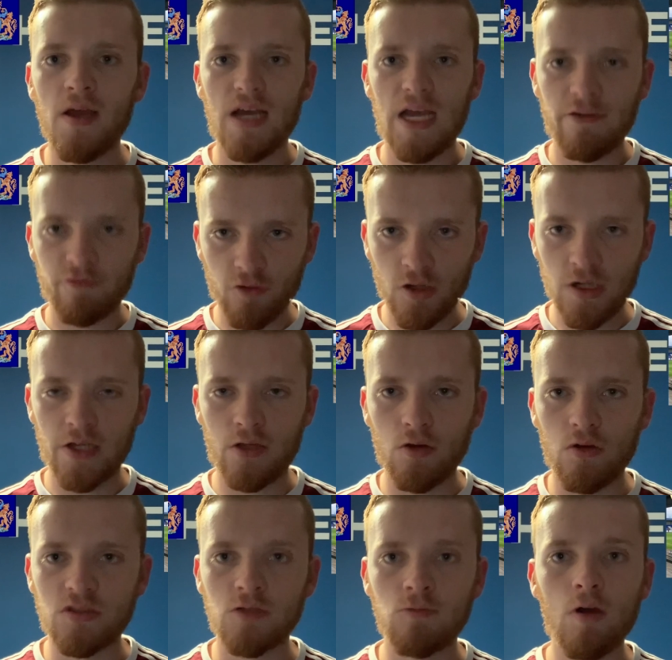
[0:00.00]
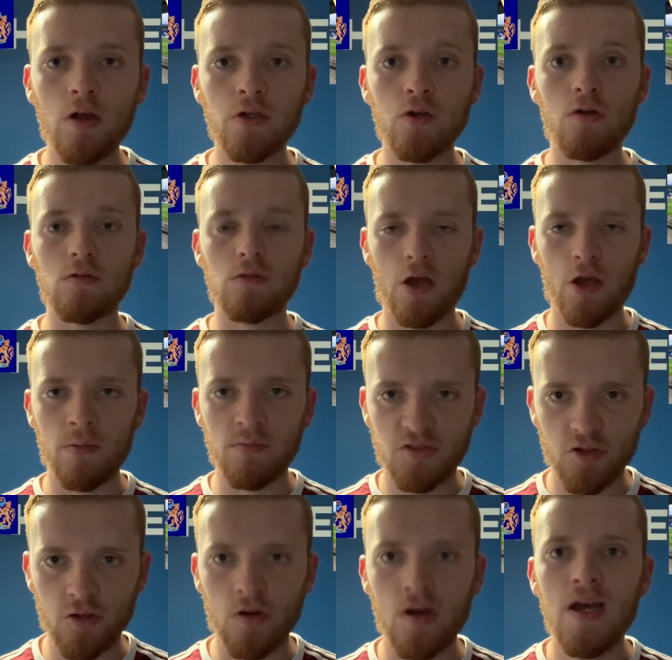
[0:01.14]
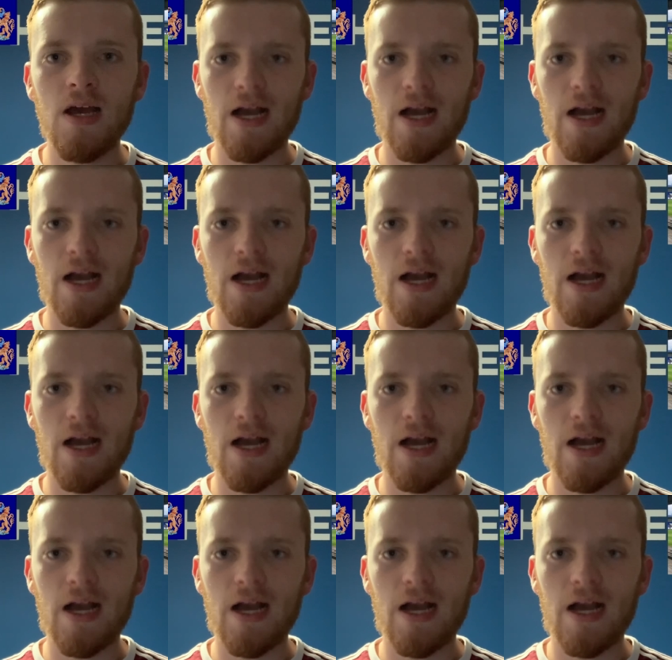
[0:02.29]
a really good 1-1 home draw